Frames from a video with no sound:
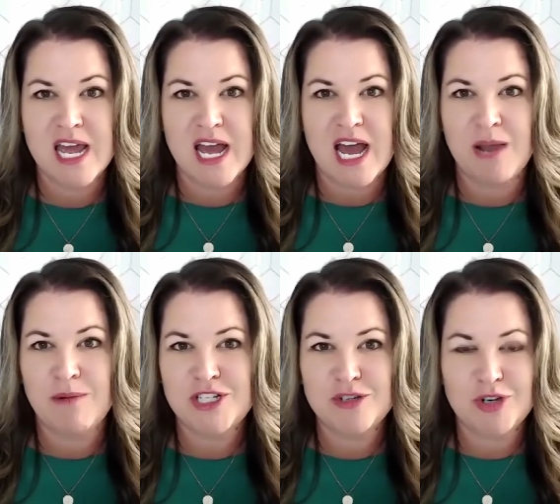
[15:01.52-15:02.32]
I
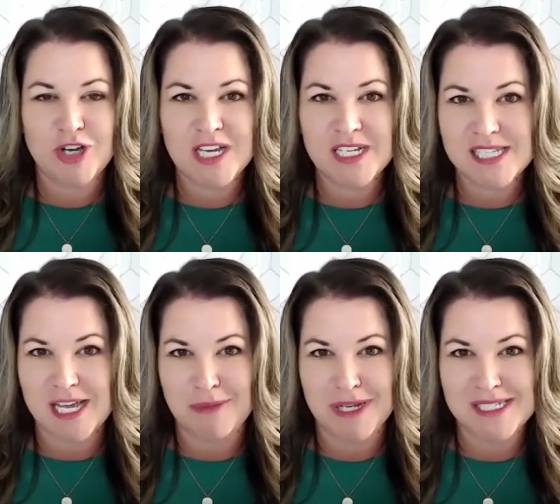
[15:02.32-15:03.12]
would do cooking
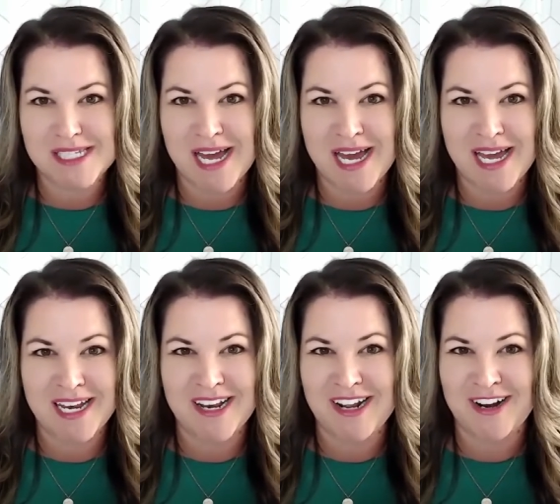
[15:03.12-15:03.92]
segments
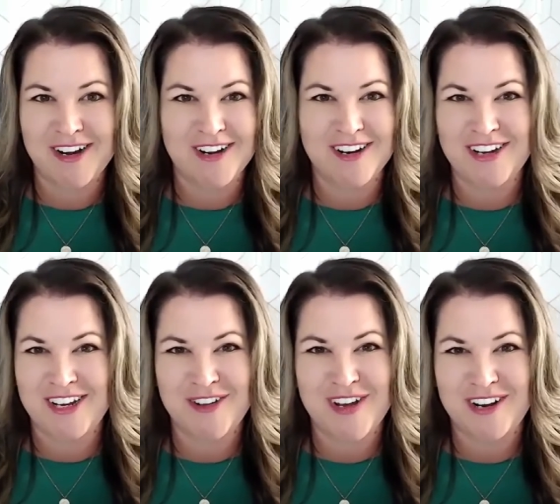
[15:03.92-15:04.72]
on
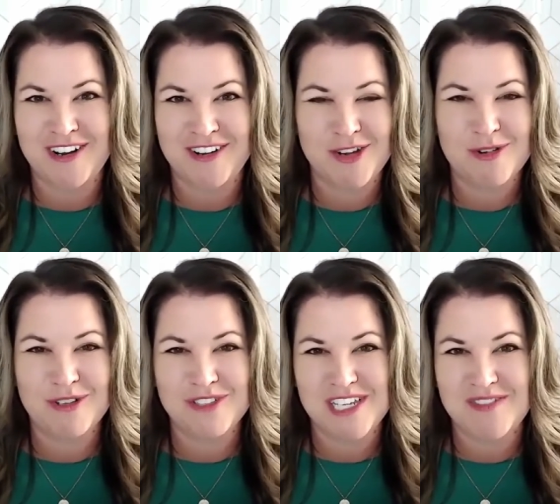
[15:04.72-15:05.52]
our
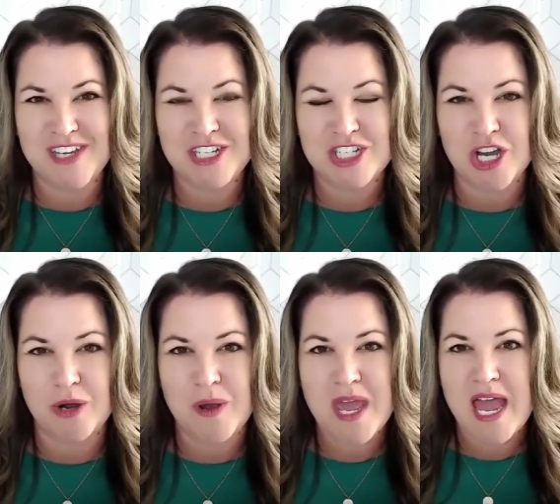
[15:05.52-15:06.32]
local TV
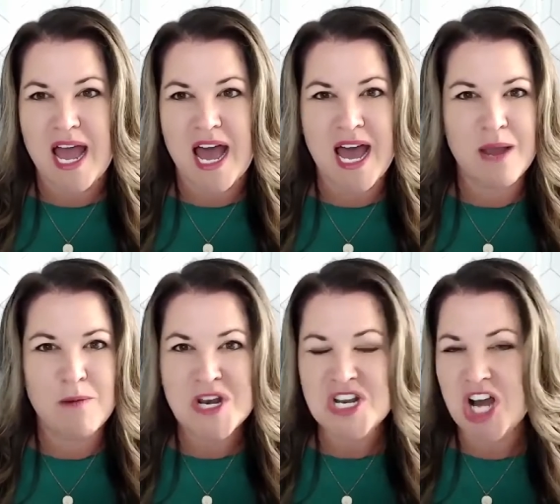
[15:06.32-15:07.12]
show. I
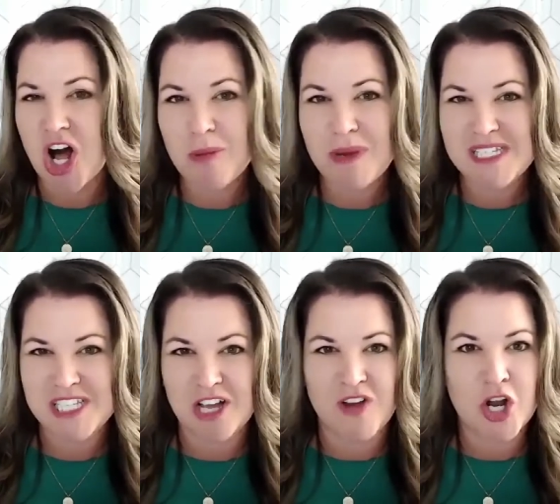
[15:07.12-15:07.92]
wouldn't call
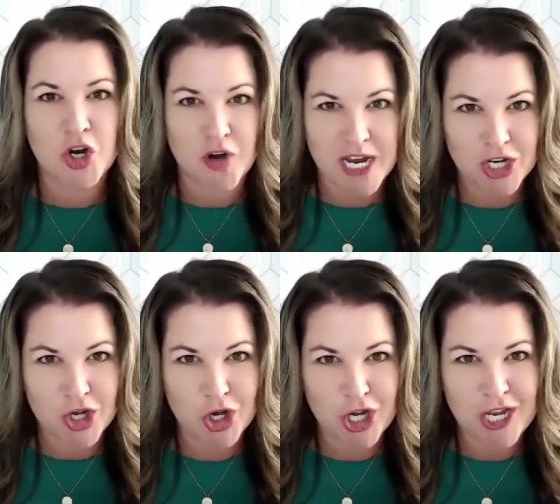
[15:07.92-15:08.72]
myself a great
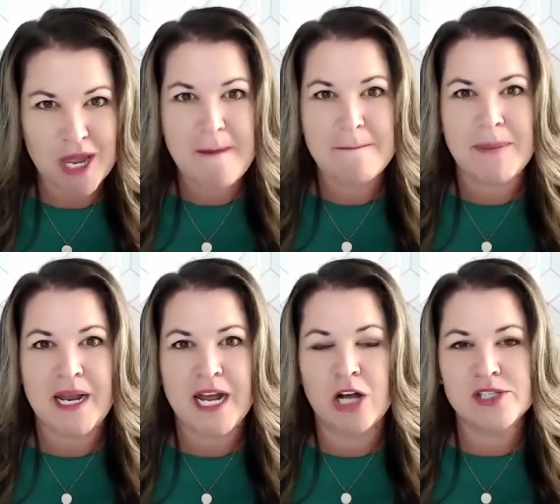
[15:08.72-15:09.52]
cook, but
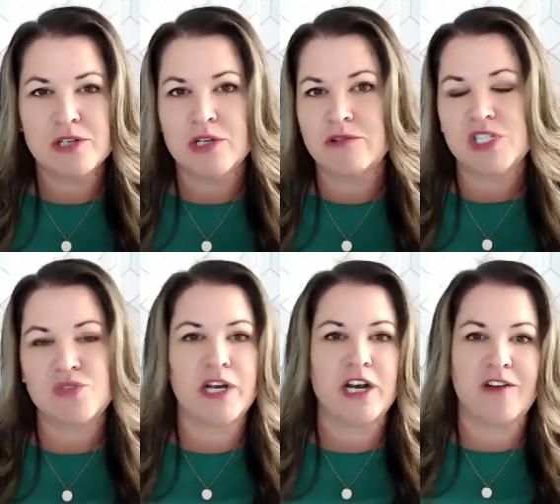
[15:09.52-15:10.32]
I also don't just
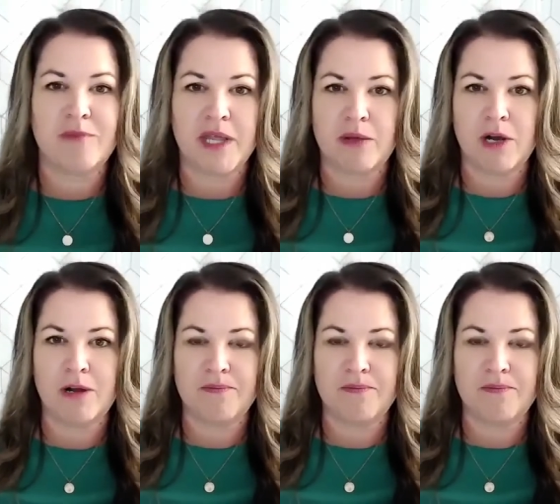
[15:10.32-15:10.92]
write it off and be like, well,